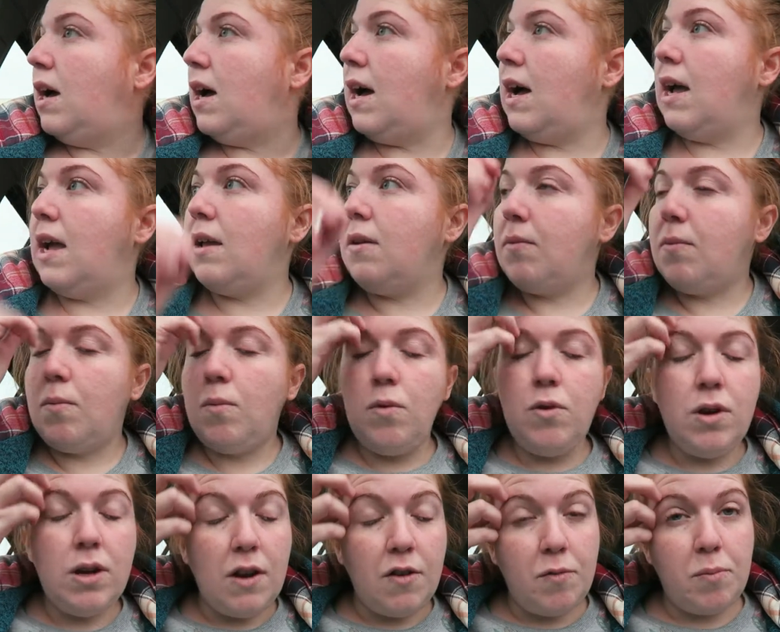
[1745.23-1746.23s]
I
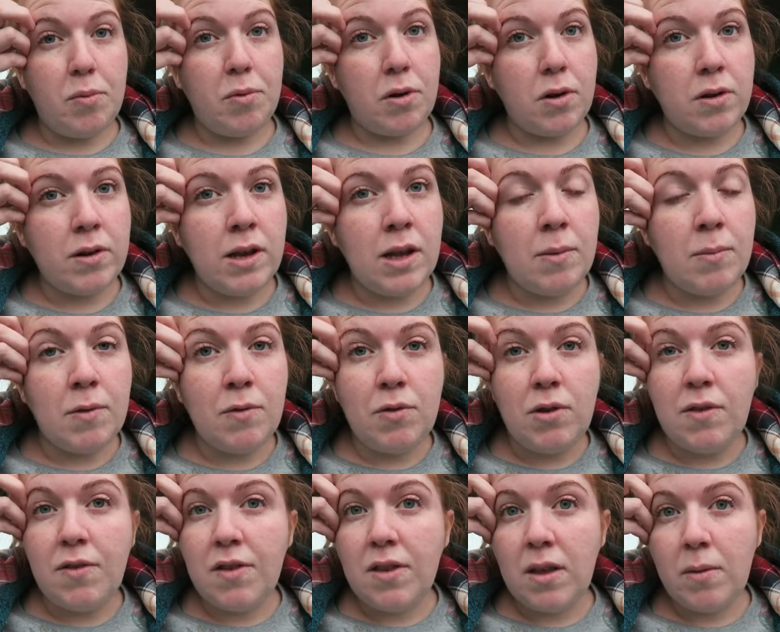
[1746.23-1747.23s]
wouldn't have brought him, I
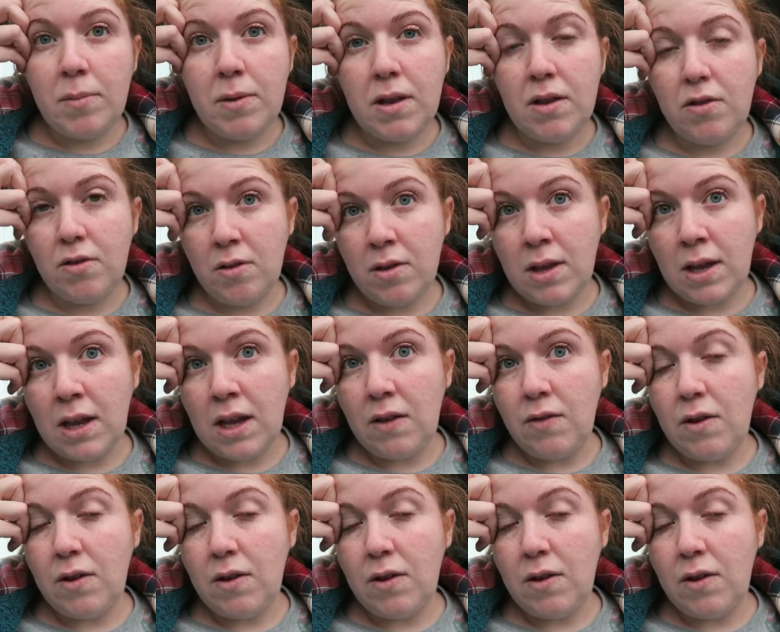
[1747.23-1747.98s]
would have skipped it today